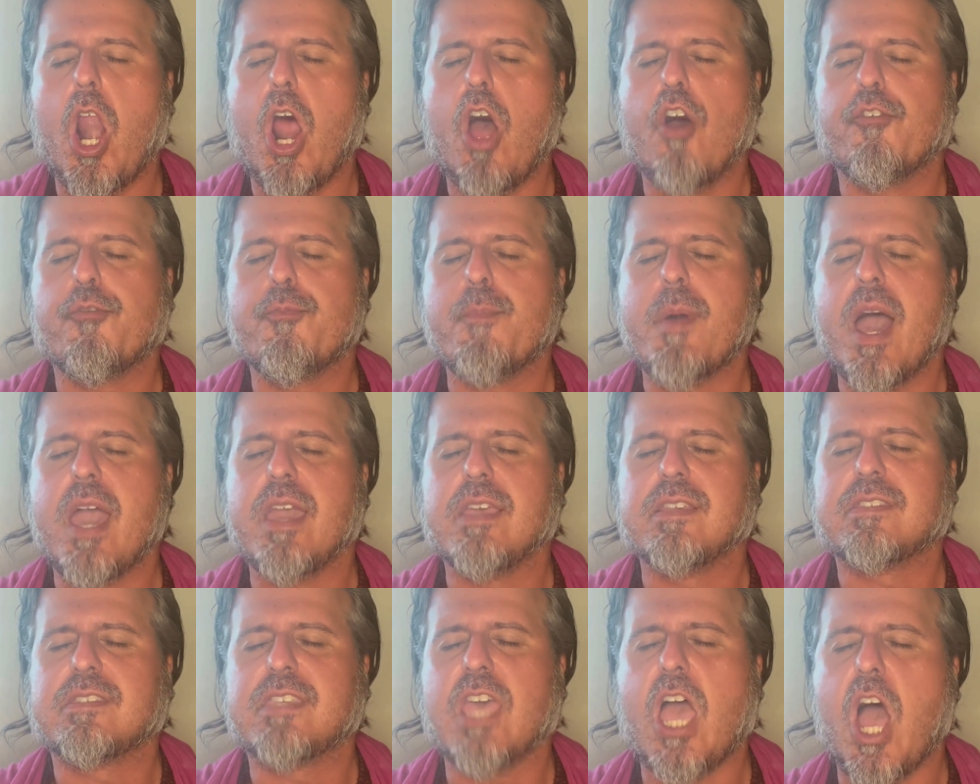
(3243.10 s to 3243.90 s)
of
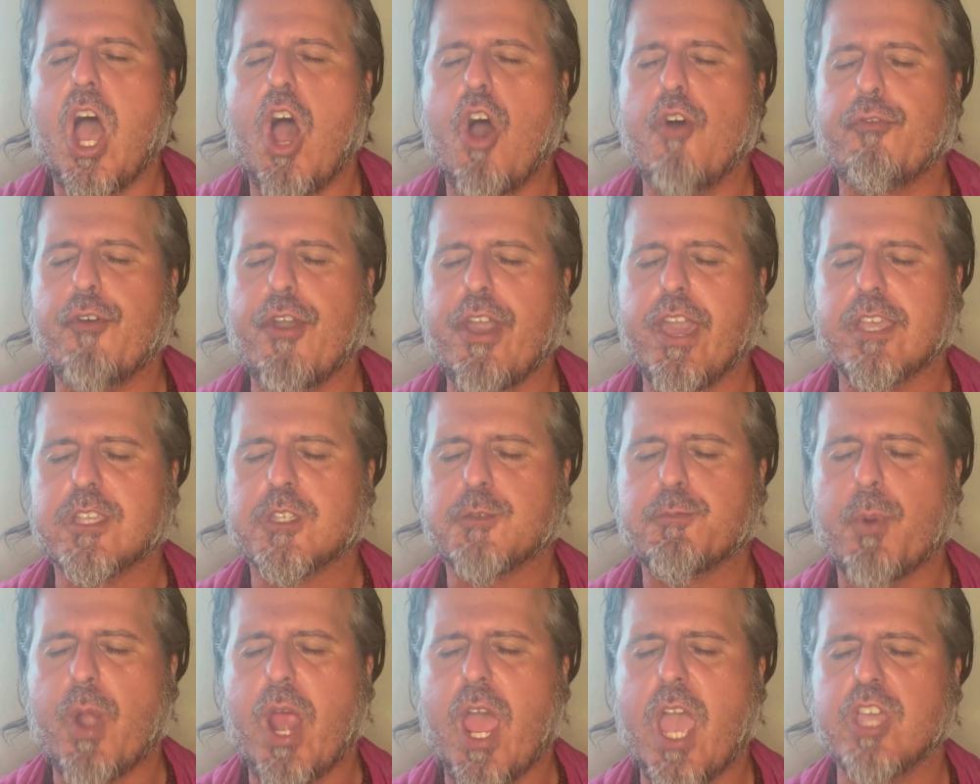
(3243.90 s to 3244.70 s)
my
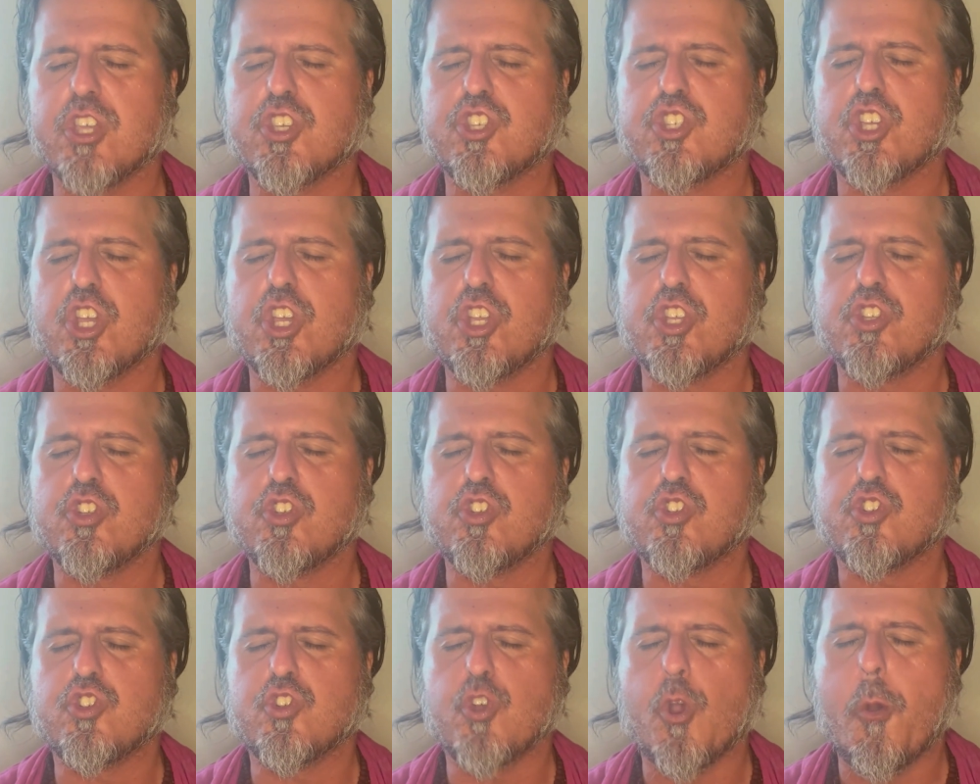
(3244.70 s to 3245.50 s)

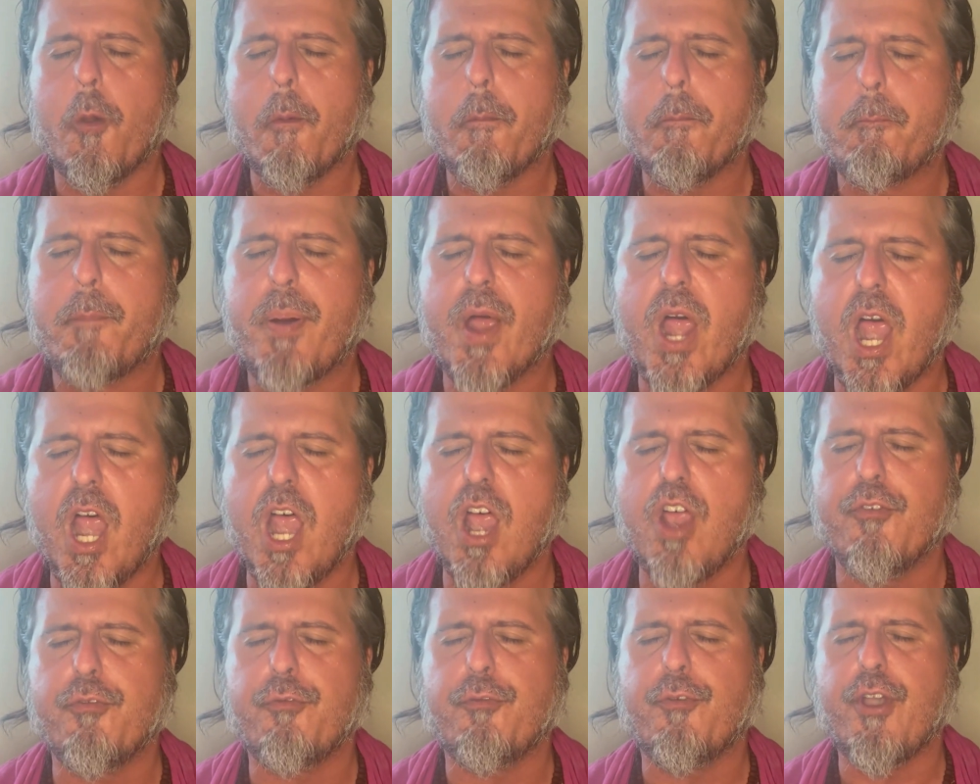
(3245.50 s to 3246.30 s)
self-expressions to
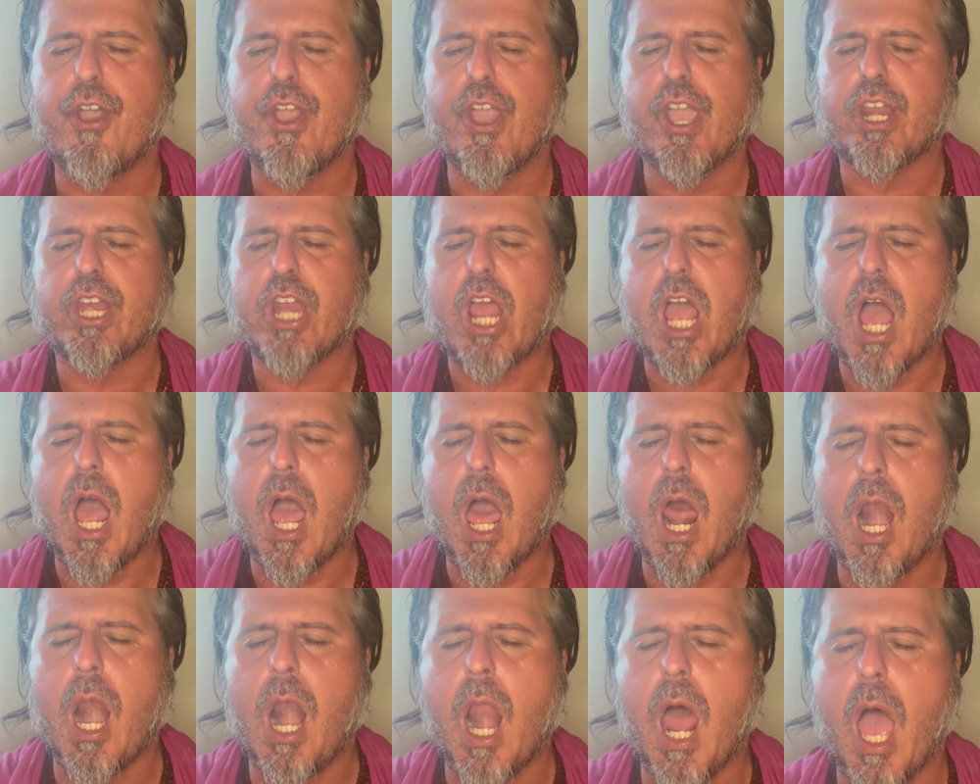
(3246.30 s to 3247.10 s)
perfect
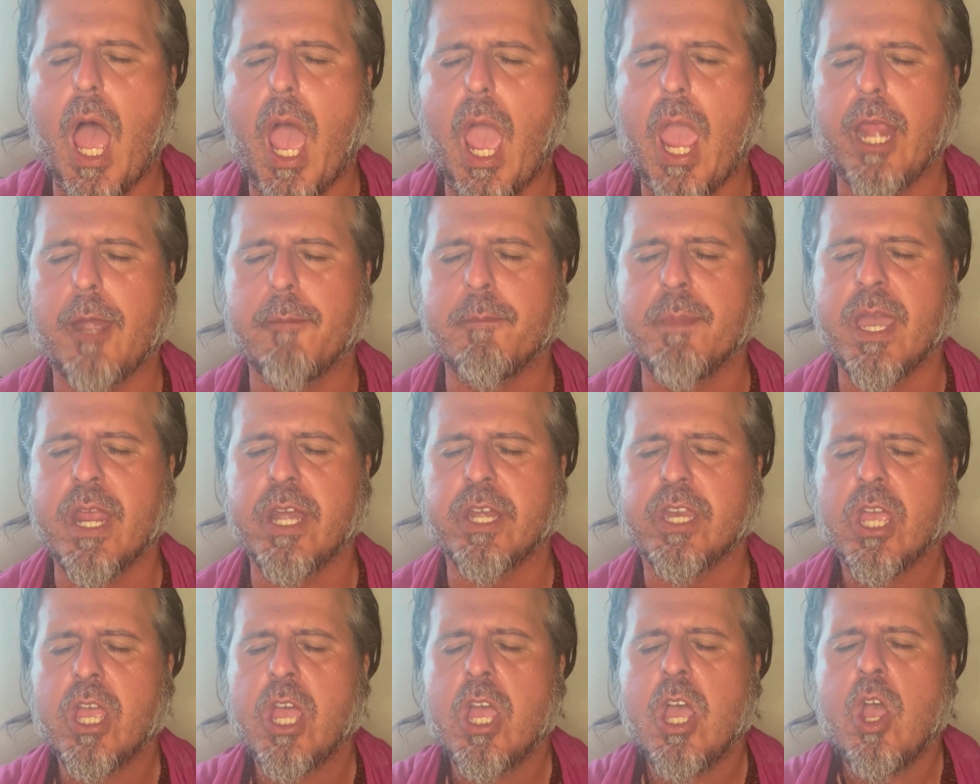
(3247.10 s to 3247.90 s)
alignment